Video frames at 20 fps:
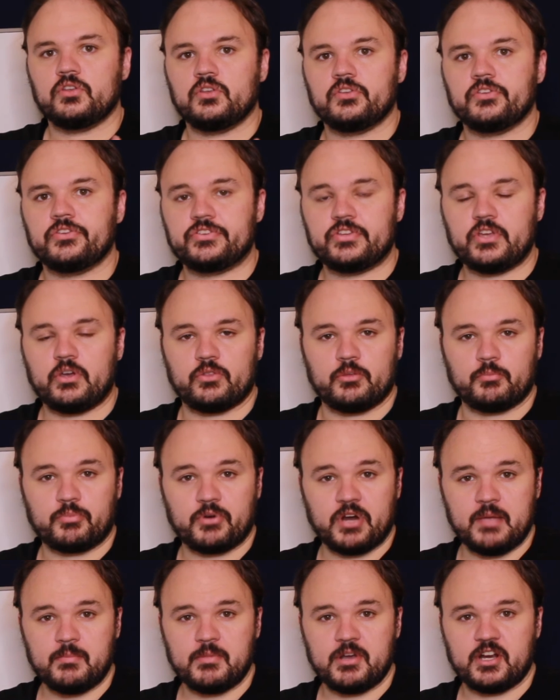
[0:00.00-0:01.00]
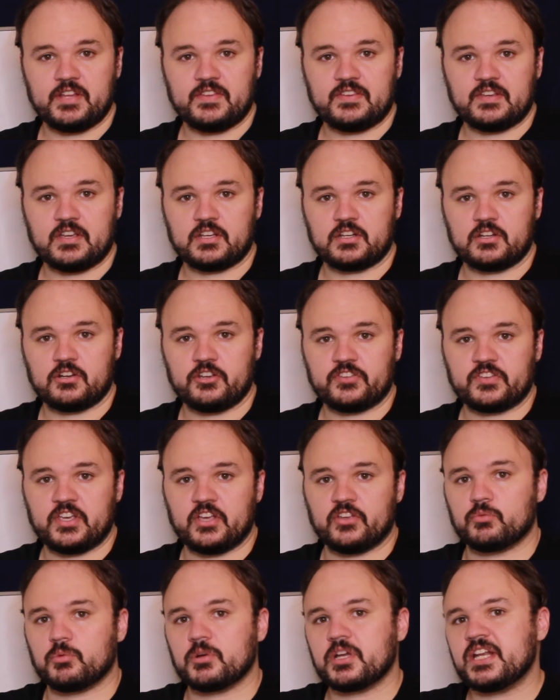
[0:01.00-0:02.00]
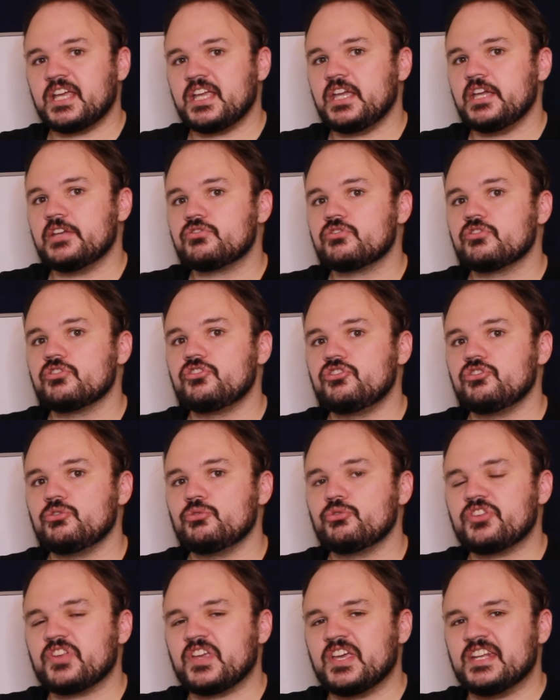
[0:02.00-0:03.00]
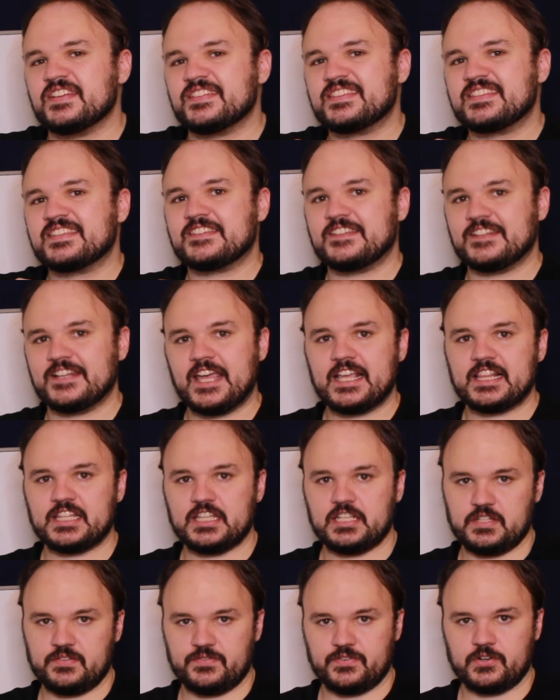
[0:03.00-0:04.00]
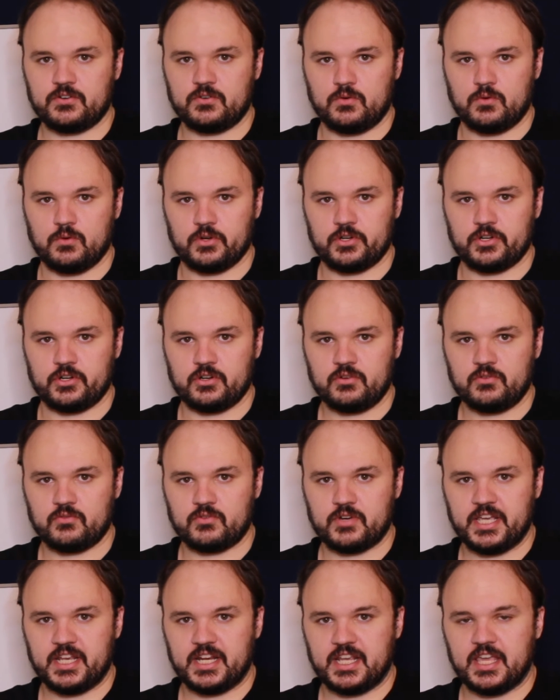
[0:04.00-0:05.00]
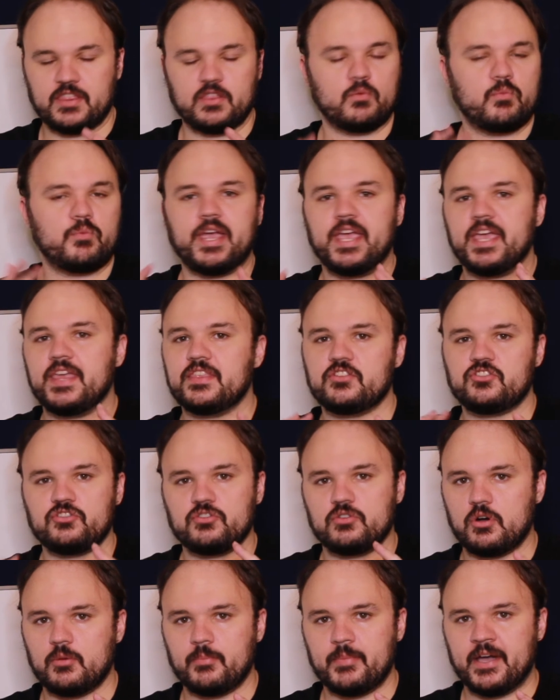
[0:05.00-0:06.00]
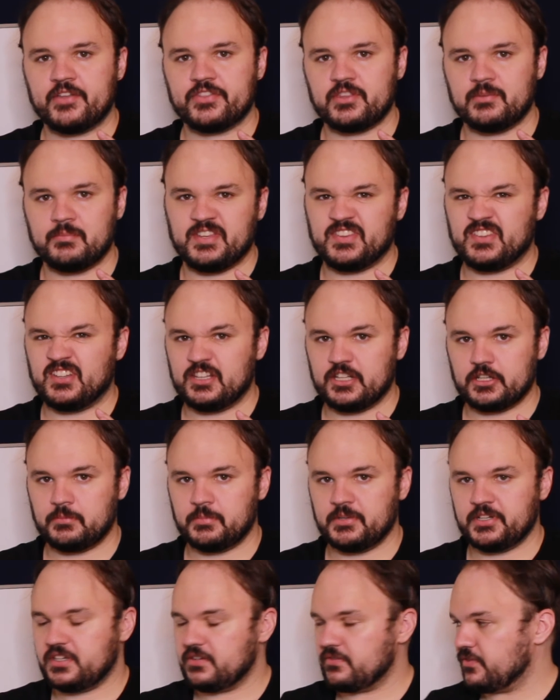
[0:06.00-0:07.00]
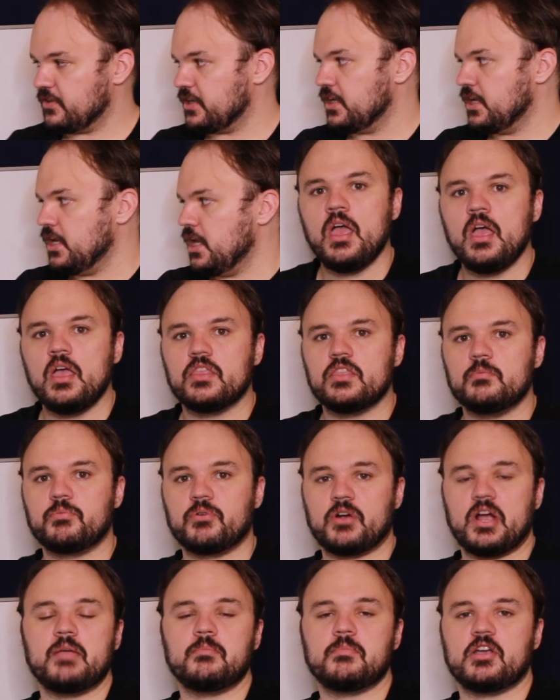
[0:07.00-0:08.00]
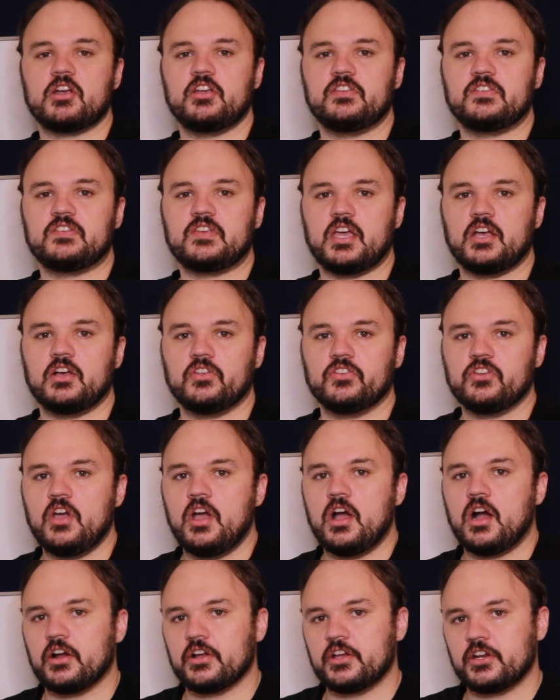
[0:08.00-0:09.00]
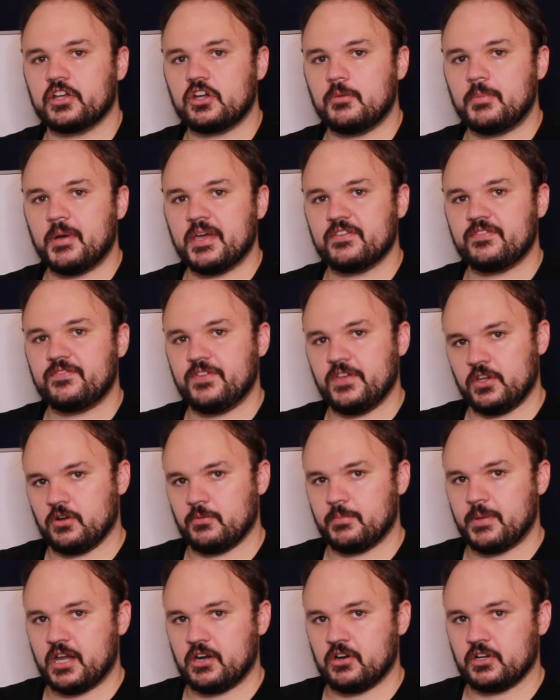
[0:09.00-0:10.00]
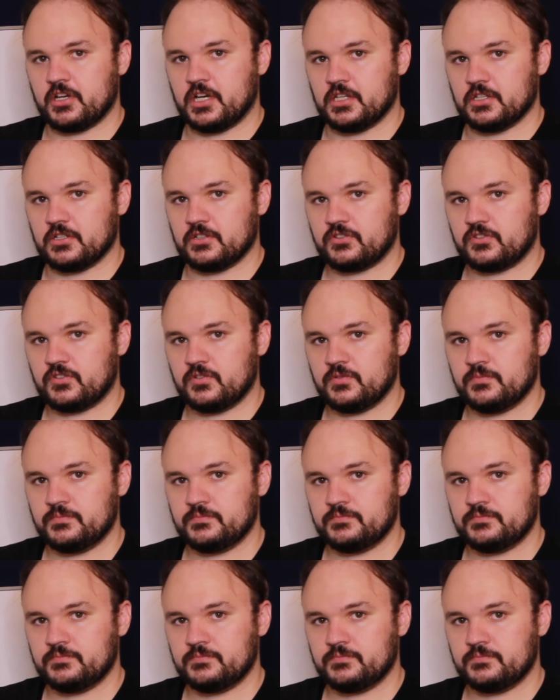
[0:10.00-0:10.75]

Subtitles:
So the primary and secondary scales we're going to introduce in a slightly different order, right? And the way that you go about them is a little bit different. The primary scales are going to go by the finger pattern colors.